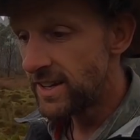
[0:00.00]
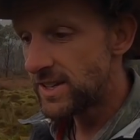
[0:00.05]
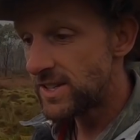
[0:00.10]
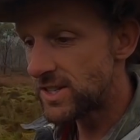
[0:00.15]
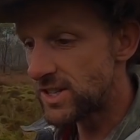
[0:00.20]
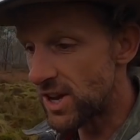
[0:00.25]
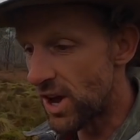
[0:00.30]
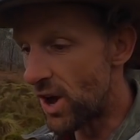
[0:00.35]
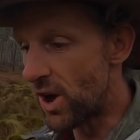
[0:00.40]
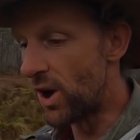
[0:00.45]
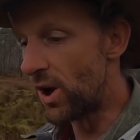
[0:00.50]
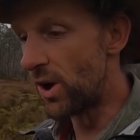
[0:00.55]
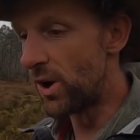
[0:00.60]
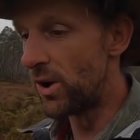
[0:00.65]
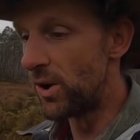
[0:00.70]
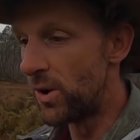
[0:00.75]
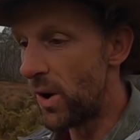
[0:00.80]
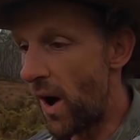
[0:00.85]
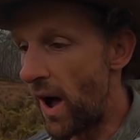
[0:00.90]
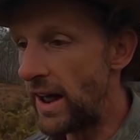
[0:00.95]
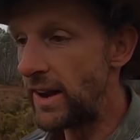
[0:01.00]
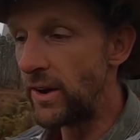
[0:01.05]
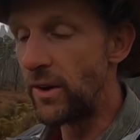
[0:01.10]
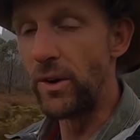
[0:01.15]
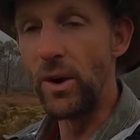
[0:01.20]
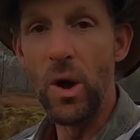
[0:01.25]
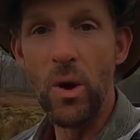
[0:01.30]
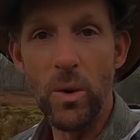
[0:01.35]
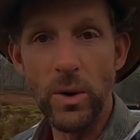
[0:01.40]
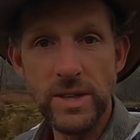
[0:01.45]
So I
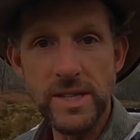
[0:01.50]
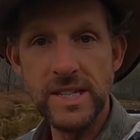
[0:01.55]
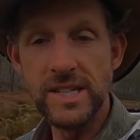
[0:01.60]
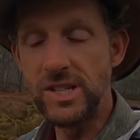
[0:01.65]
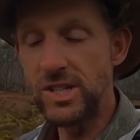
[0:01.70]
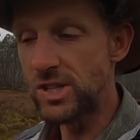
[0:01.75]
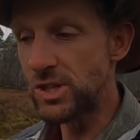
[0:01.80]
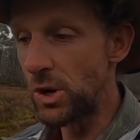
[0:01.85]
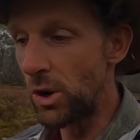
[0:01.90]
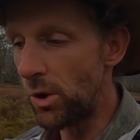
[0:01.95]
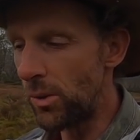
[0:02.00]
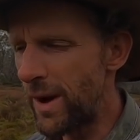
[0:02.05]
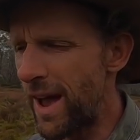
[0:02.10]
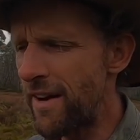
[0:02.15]
don't know what's in store.